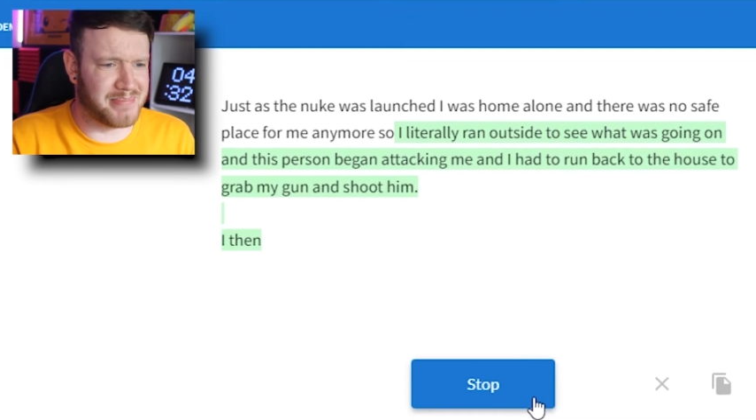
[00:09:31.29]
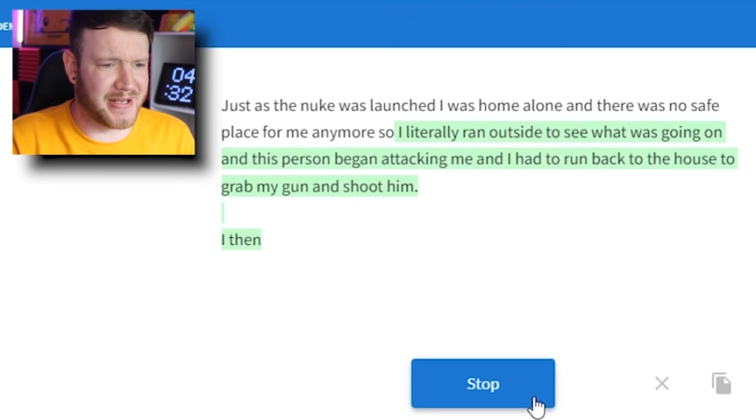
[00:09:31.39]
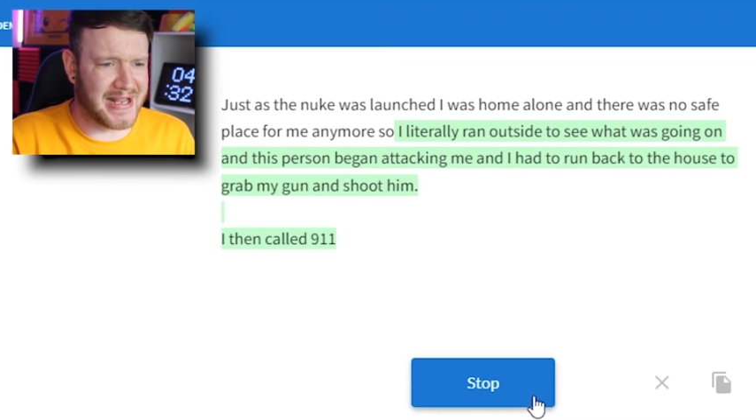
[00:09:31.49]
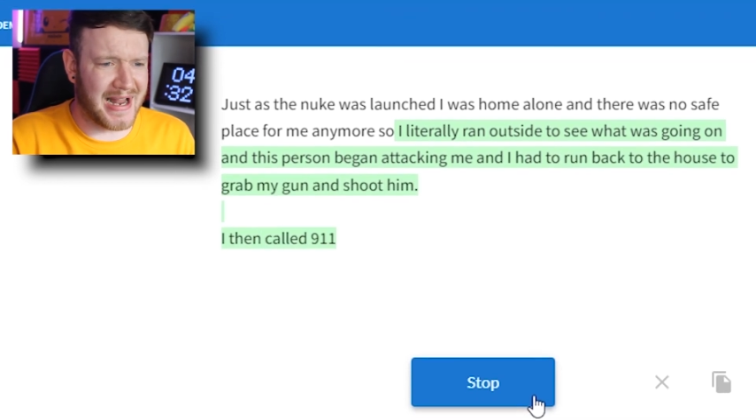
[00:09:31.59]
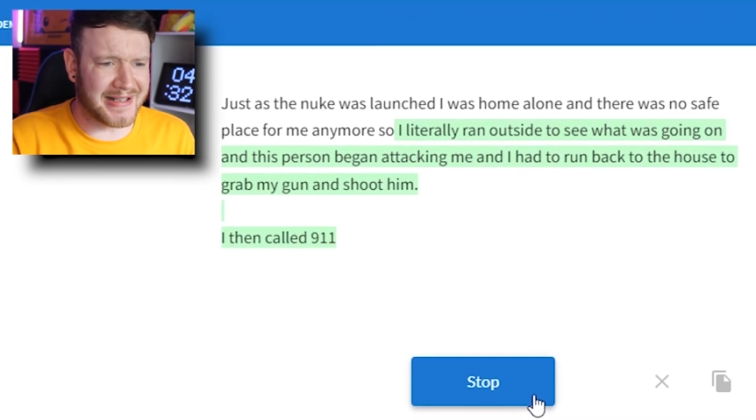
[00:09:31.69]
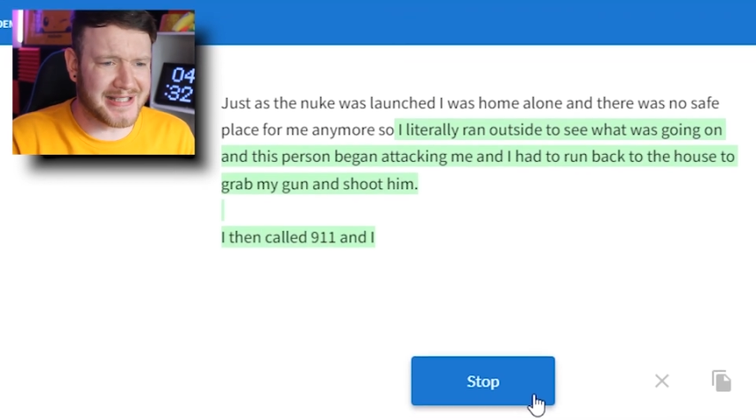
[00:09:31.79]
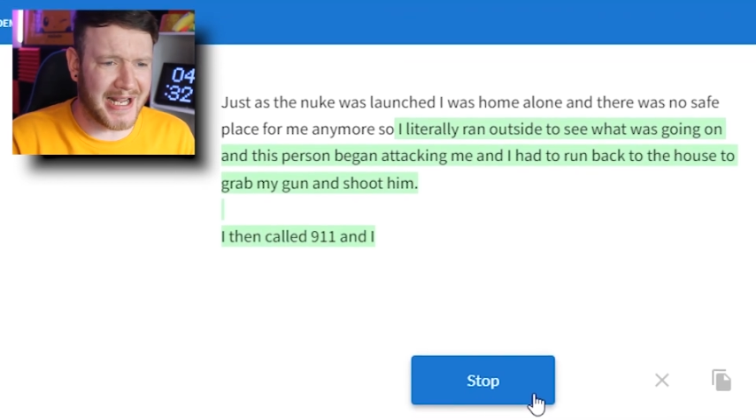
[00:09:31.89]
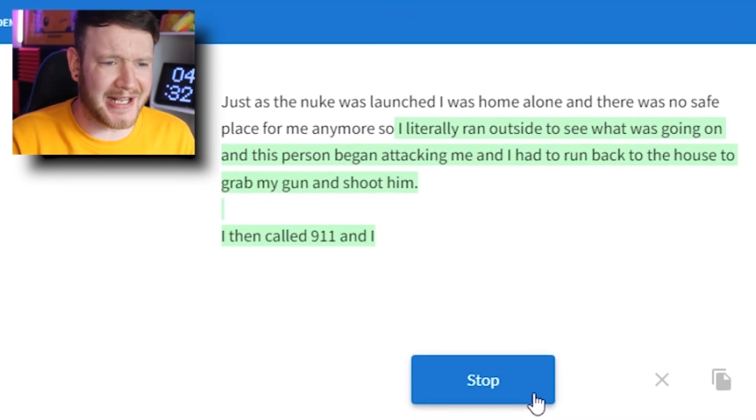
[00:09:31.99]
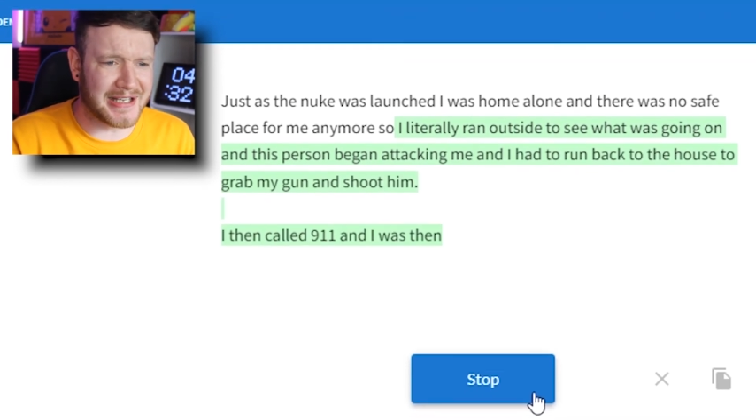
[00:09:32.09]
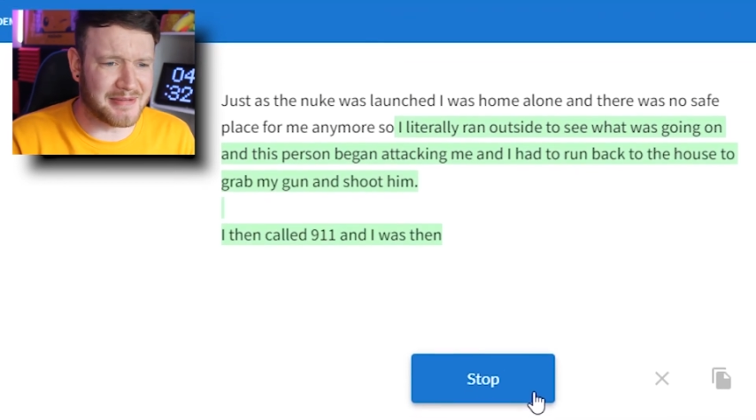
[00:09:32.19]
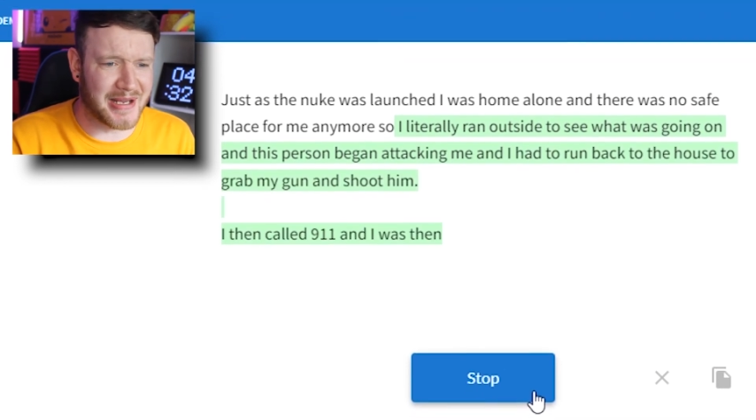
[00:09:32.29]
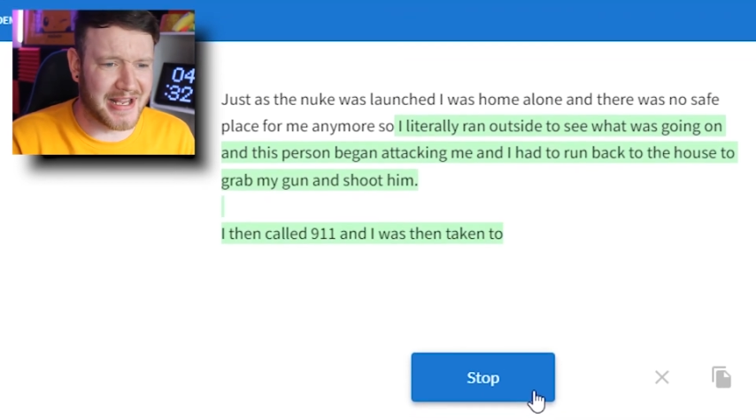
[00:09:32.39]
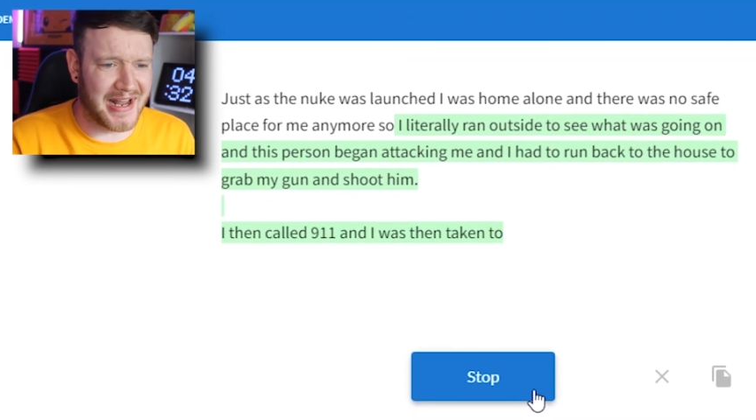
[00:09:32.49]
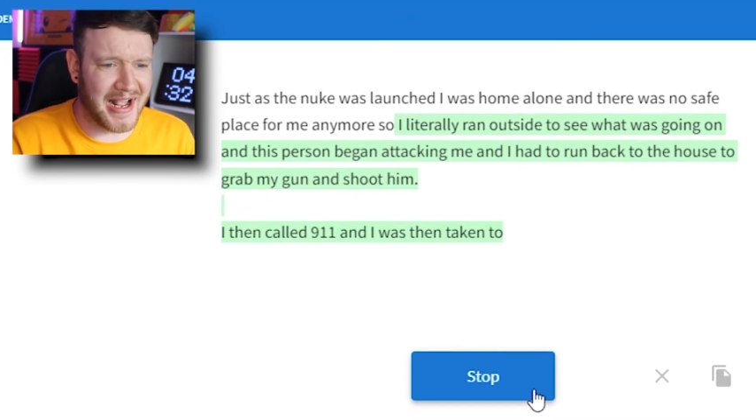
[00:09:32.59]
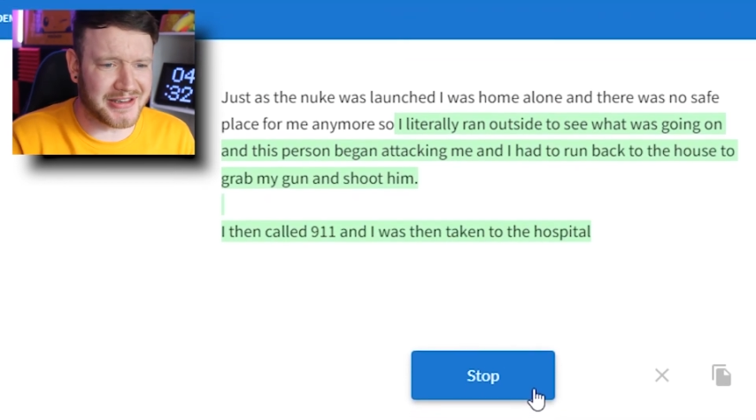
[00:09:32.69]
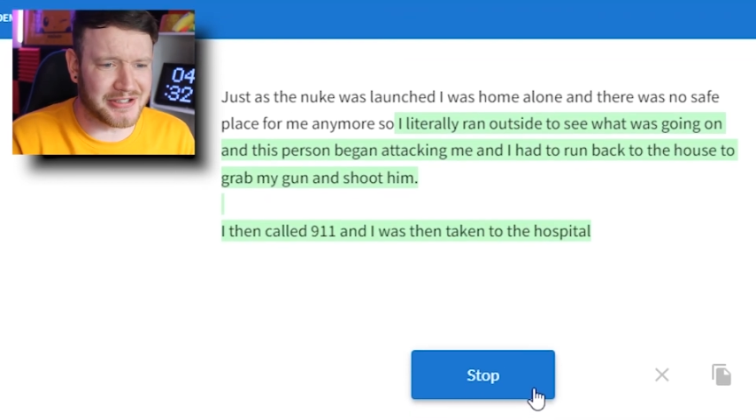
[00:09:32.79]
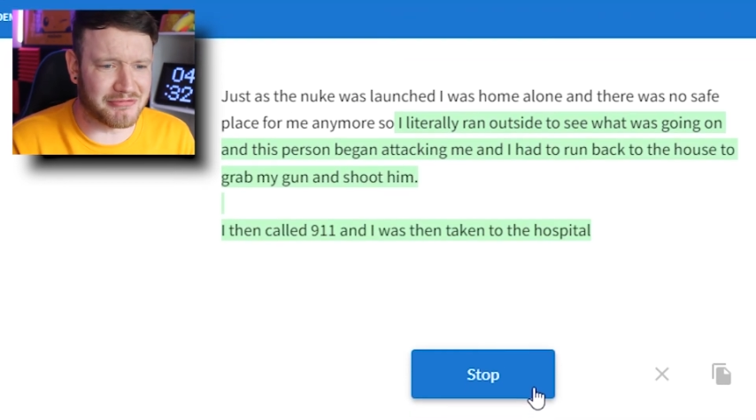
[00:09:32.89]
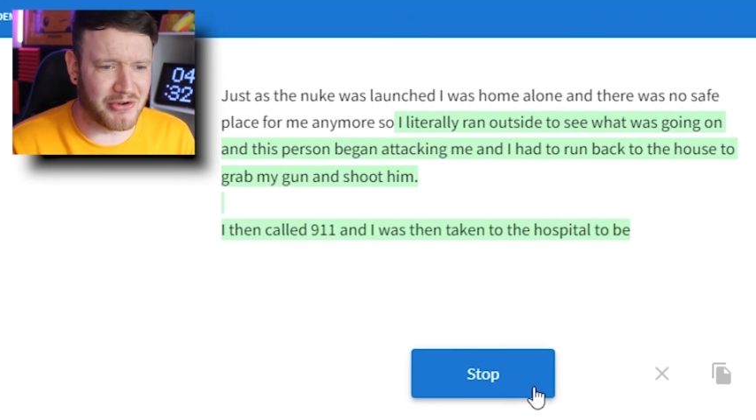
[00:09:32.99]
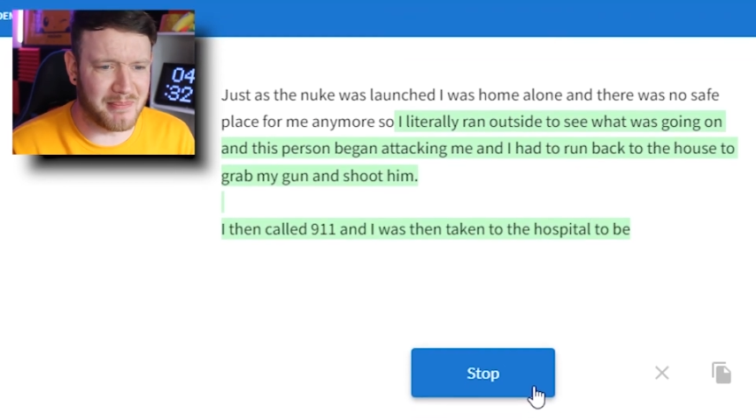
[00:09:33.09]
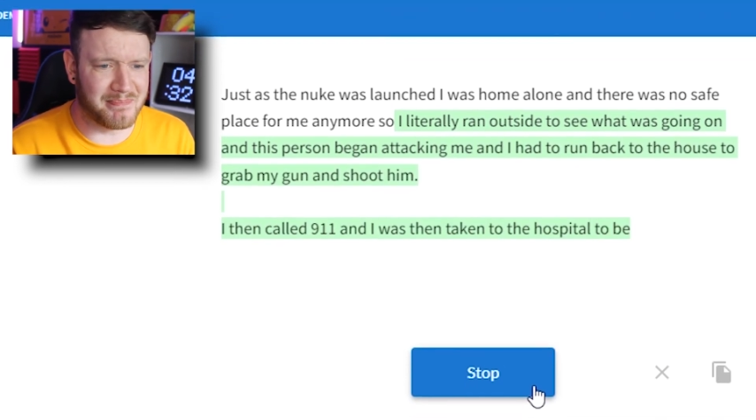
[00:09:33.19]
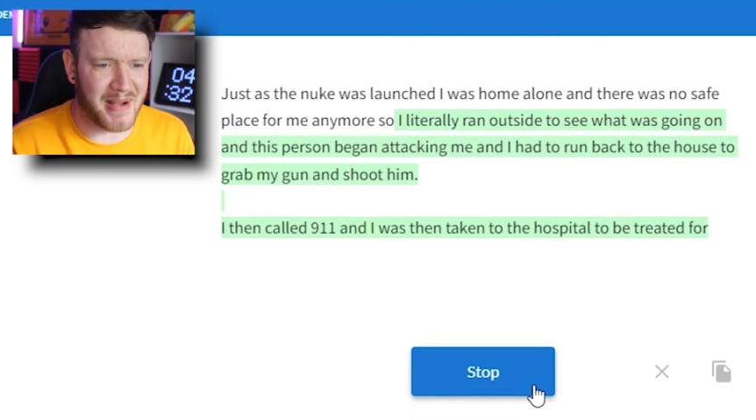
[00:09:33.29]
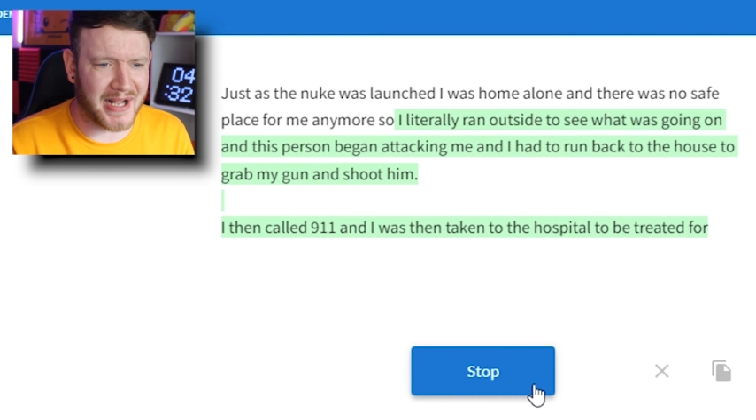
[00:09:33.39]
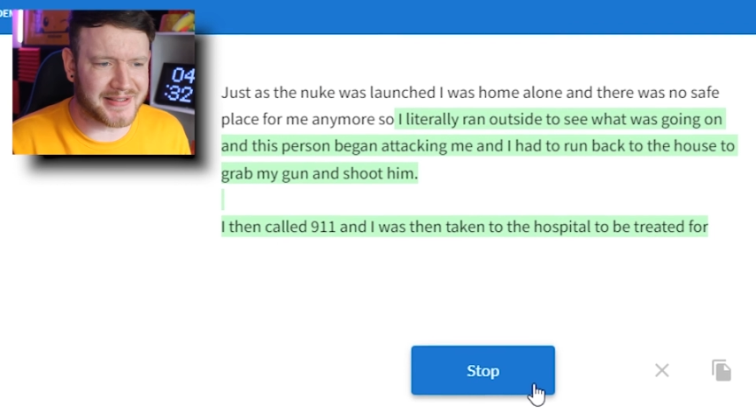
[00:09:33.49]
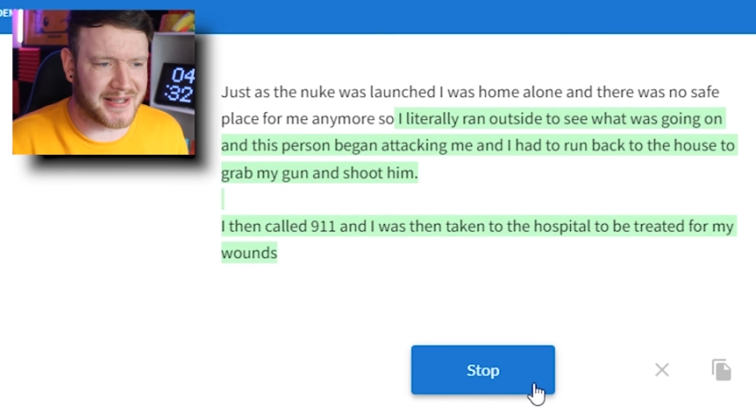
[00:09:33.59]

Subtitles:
began attacking me, and I had to run back